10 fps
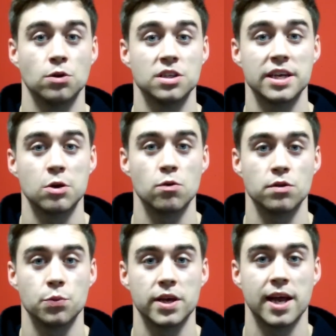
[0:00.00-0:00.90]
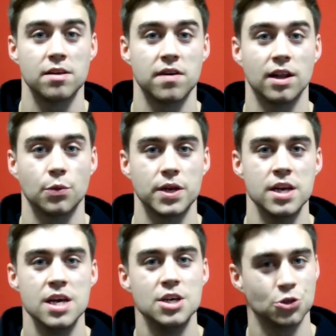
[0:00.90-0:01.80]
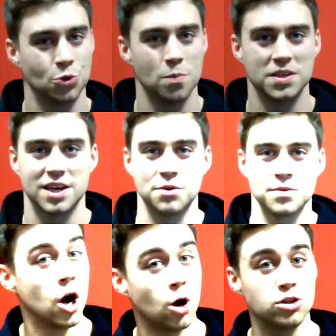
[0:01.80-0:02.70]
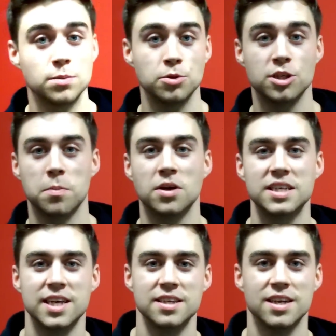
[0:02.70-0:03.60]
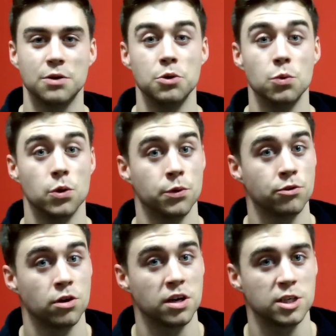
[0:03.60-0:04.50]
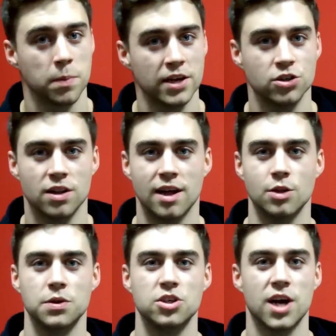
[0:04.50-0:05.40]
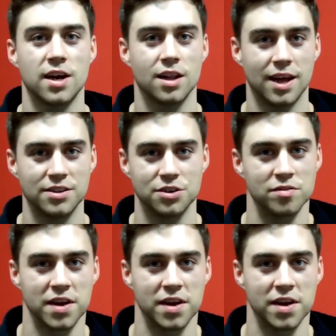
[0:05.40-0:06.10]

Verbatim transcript: odyssey over the weekend of Halloween, so don't miss out. On to Bloons Monkey City now, where we're running a special Halloween Jack O' Lantern